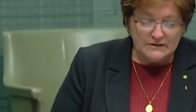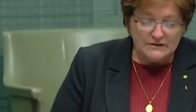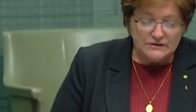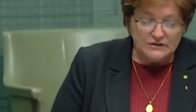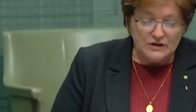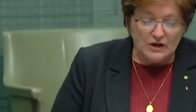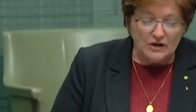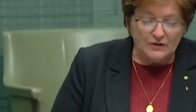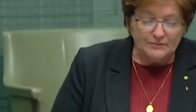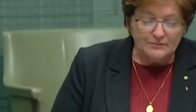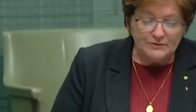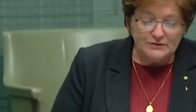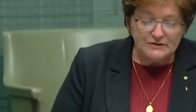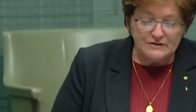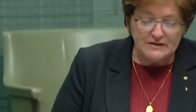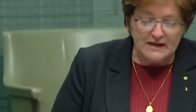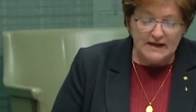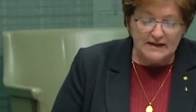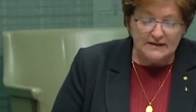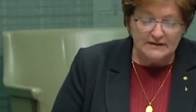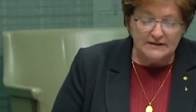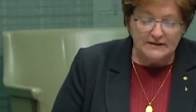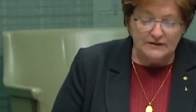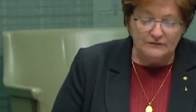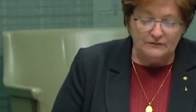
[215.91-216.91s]
Child
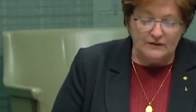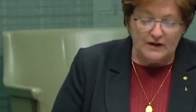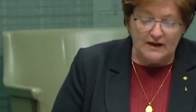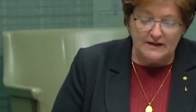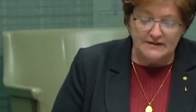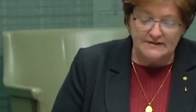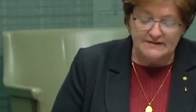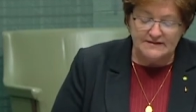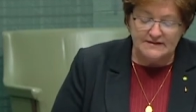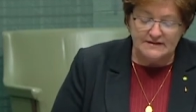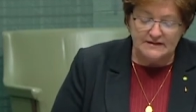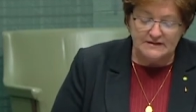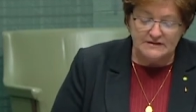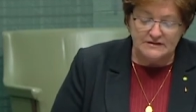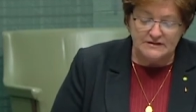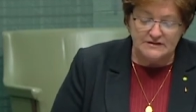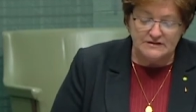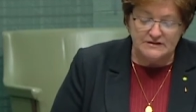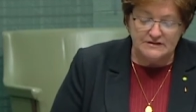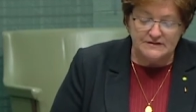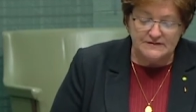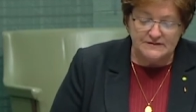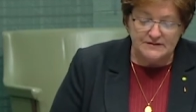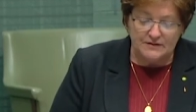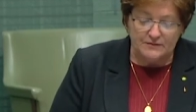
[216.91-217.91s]
mortality rates in
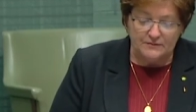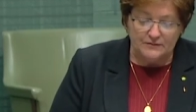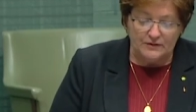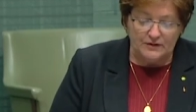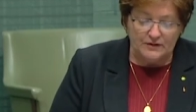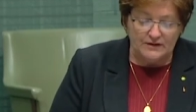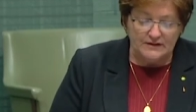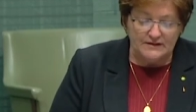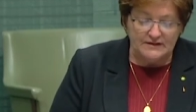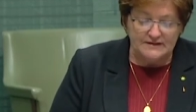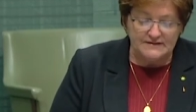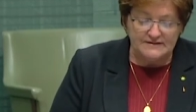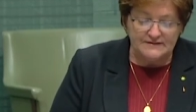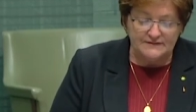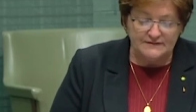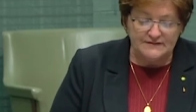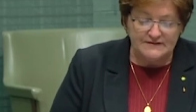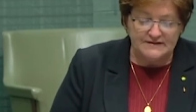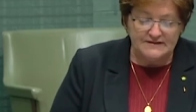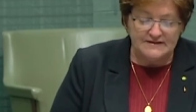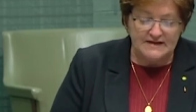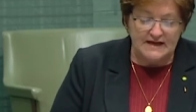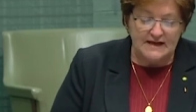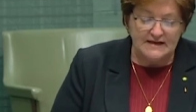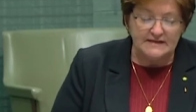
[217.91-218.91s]
Indigenous communities have
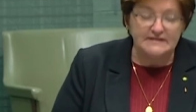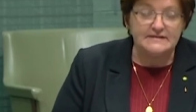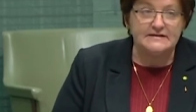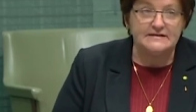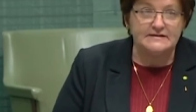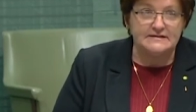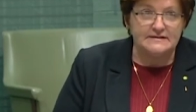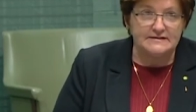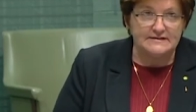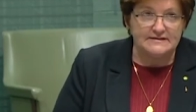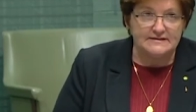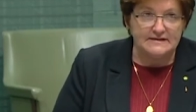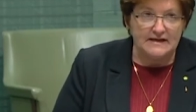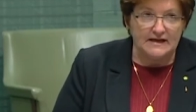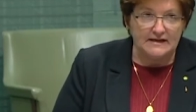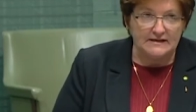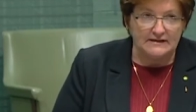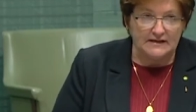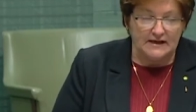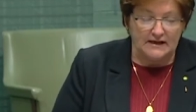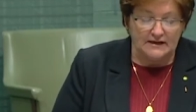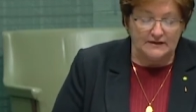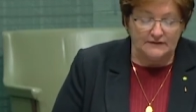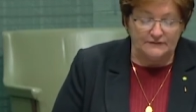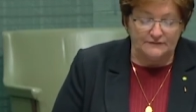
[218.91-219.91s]

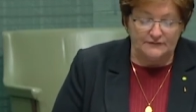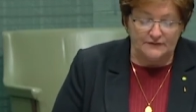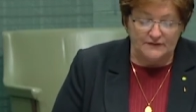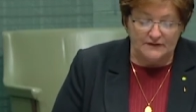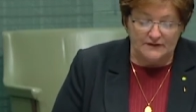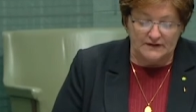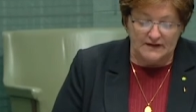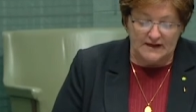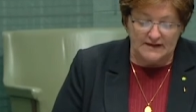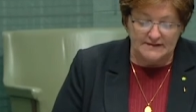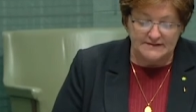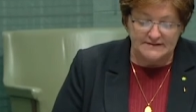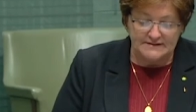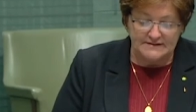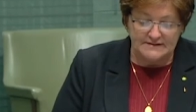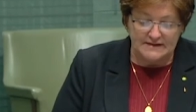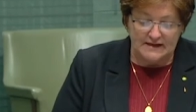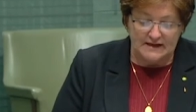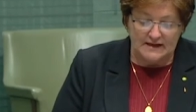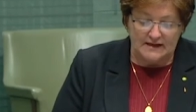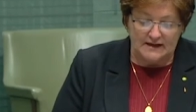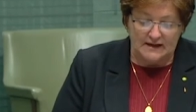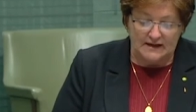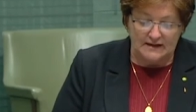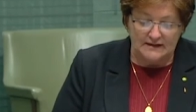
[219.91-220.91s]
stagnated for the last
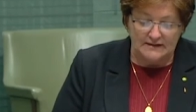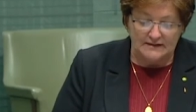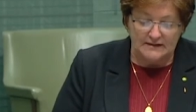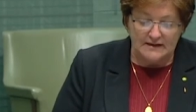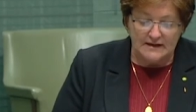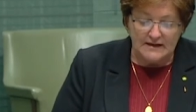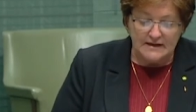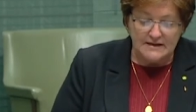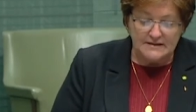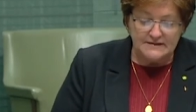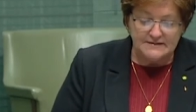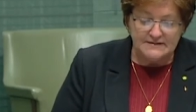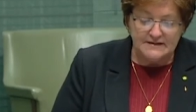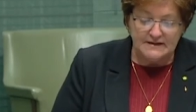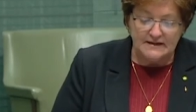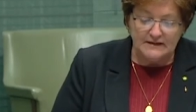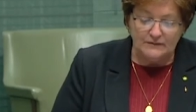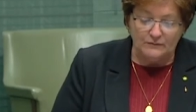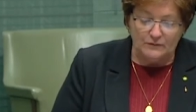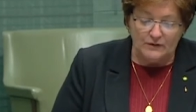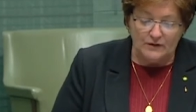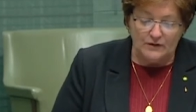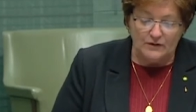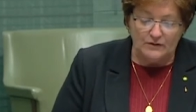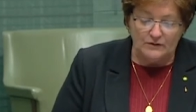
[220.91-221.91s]
decade,
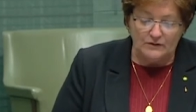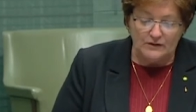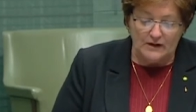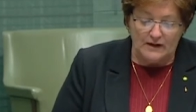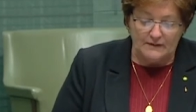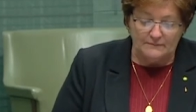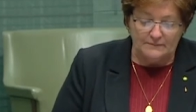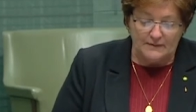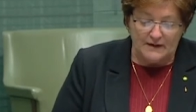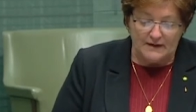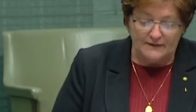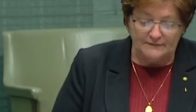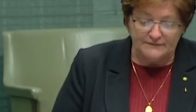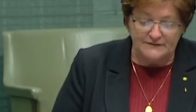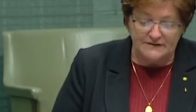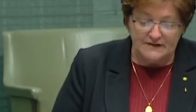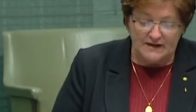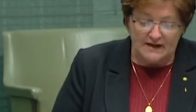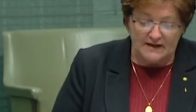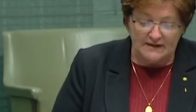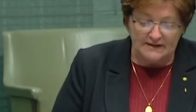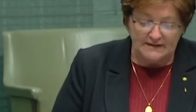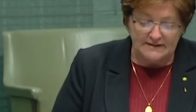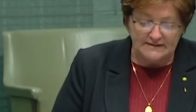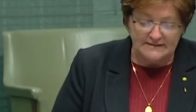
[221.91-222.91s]
sitting well above
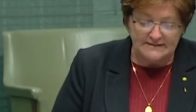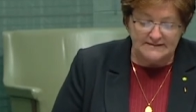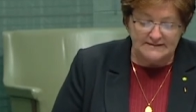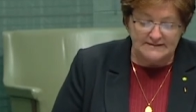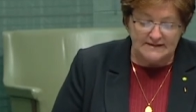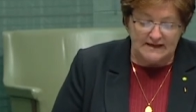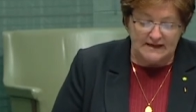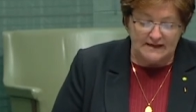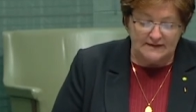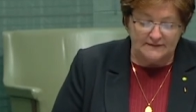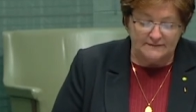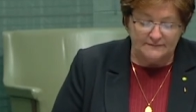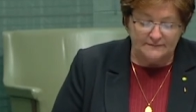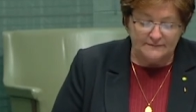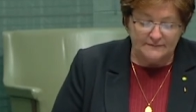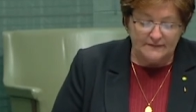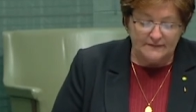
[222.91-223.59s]
targets set.